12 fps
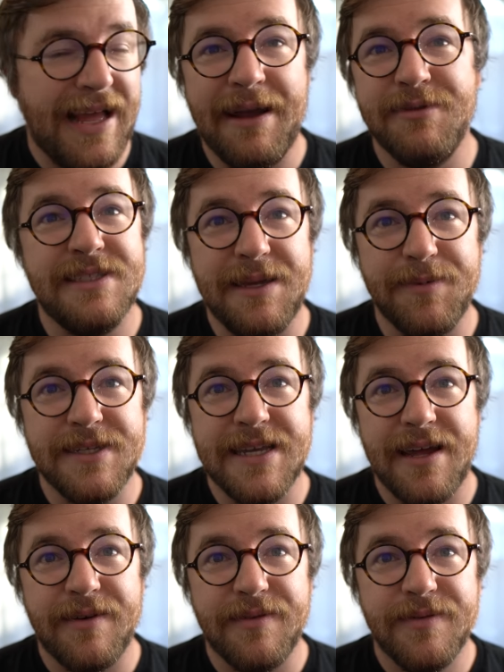I was deeply
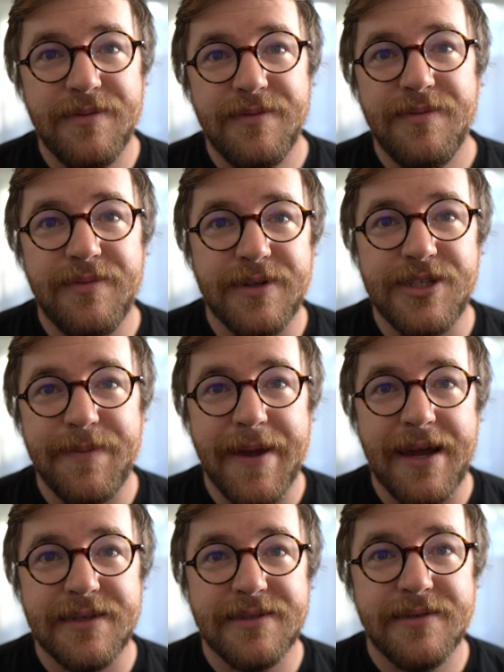saddened when she
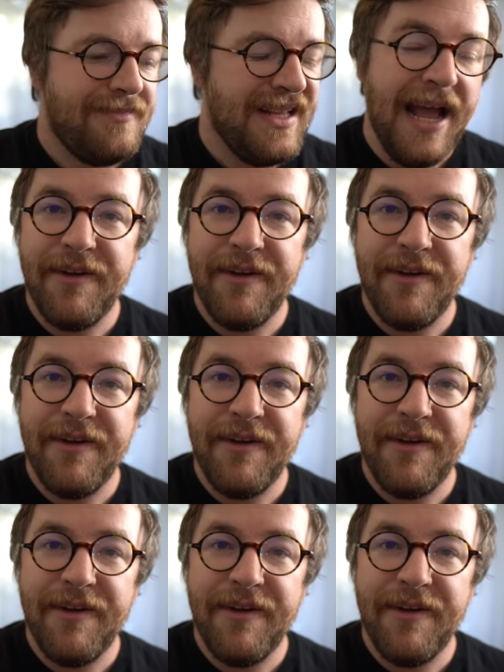passed.